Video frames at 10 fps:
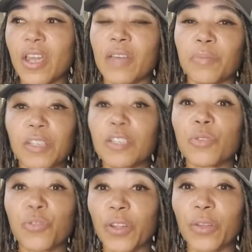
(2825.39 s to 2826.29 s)
And because he
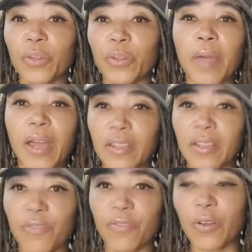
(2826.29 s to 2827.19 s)
was feeling really bad and then
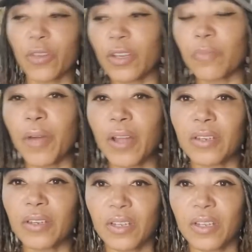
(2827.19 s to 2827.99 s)
he felt good, but,